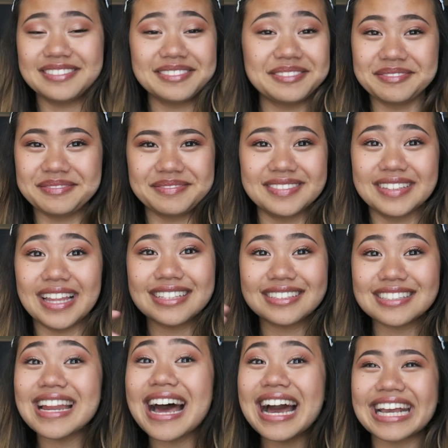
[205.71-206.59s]
mm,
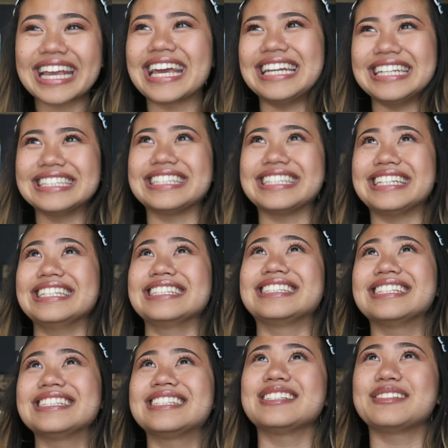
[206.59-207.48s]
let's not get into
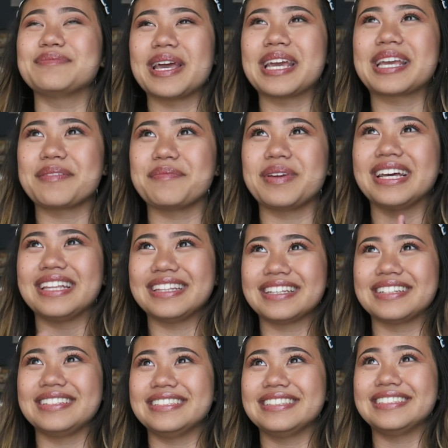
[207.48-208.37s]
this. This is making me a
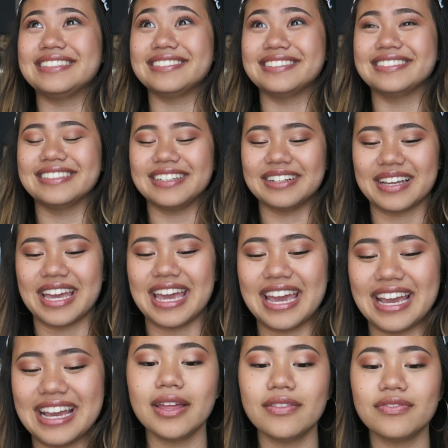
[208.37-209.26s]
little, oh,
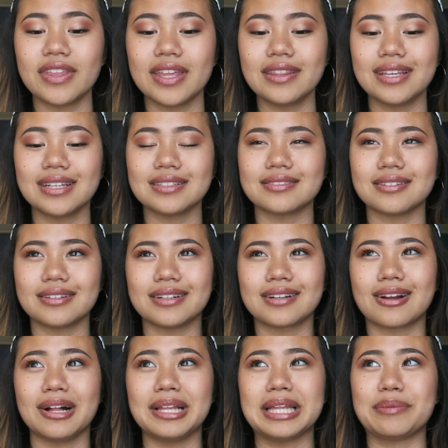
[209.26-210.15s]
okay. And then they
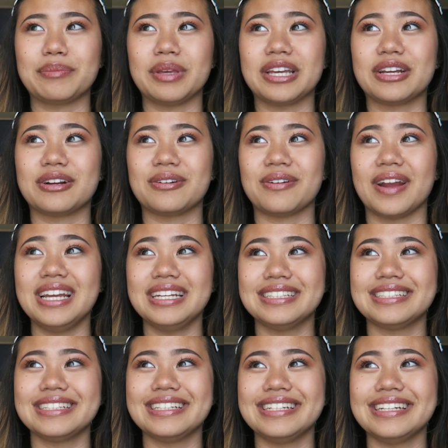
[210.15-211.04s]
started calling me
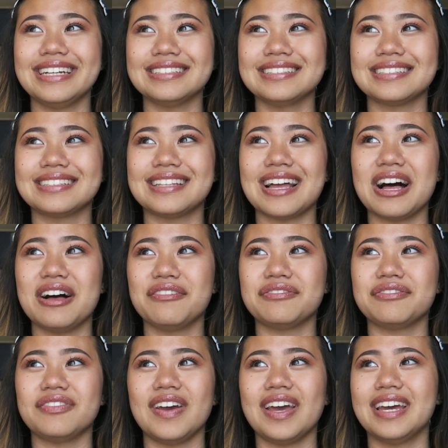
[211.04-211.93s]
crazy and
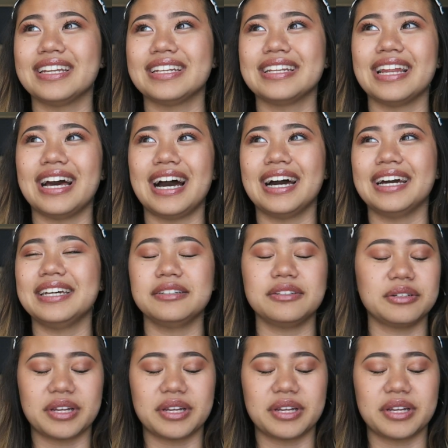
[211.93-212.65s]
stuff, and I,